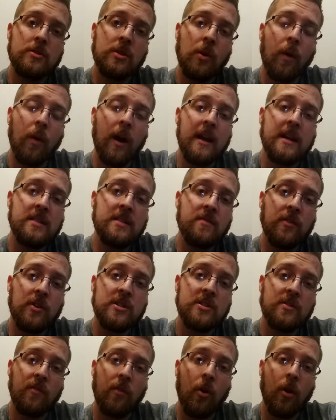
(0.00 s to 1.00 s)
ice
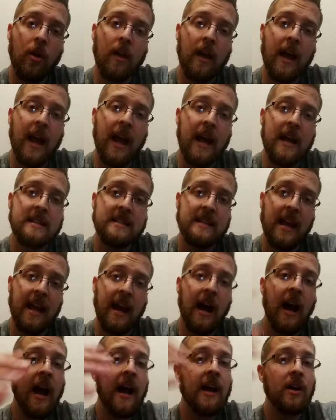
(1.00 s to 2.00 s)
first of all has a
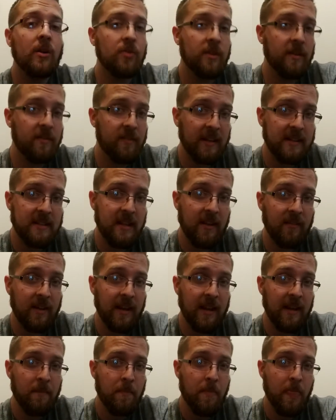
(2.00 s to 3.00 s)
higher
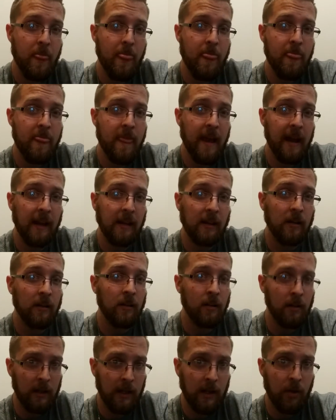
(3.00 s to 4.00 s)
reflectivity than
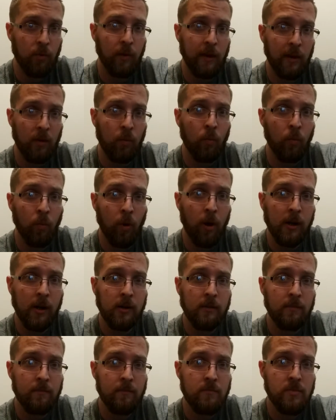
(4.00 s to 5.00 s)
liquid
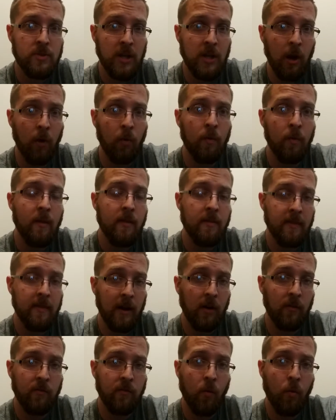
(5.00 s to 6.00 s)
water. So
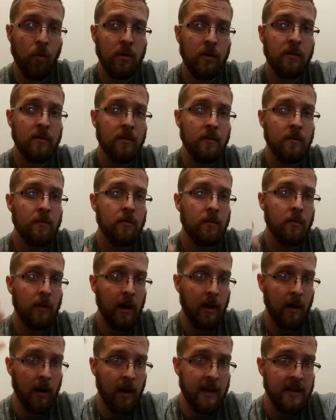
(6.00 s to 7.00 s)
therefore,
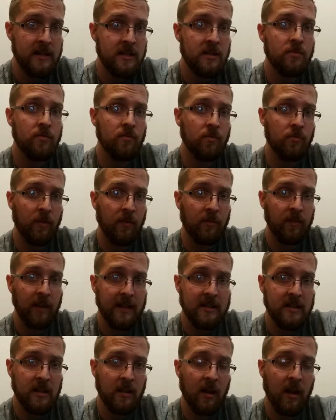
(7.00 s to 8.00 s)
ice
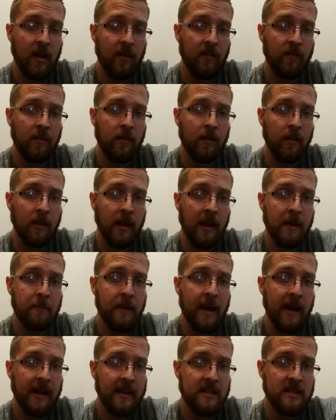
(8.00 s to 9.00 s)
reflects a lot of light
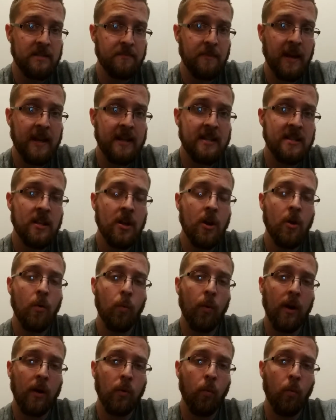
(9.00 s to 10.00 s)
back into space,
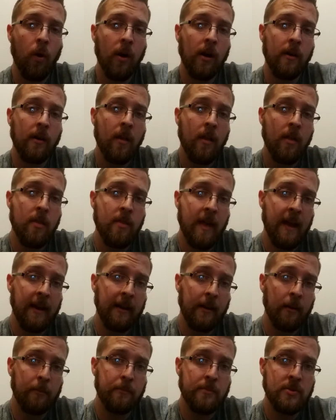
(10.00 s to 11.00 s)
where water then
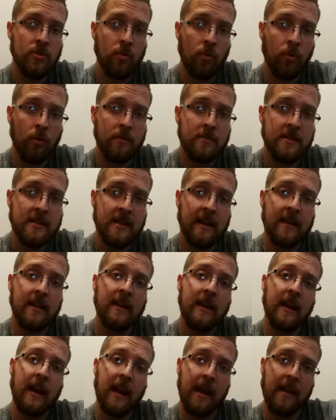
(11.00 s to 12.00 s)
absorbs it
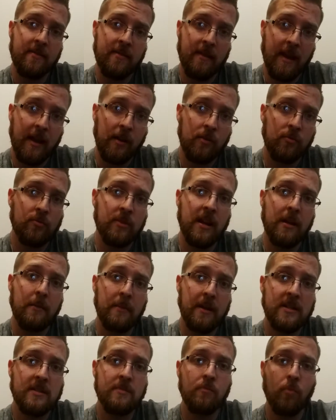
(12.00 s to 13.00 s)
and then
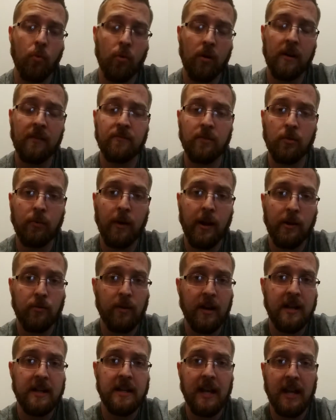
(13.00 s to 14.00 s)
re-emits more infrared
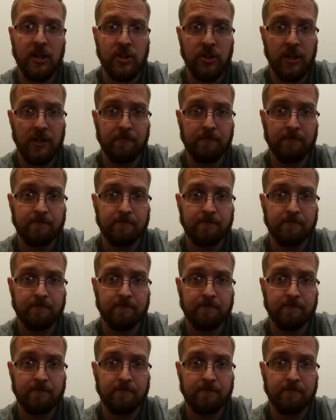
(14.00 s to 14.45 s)
radiation.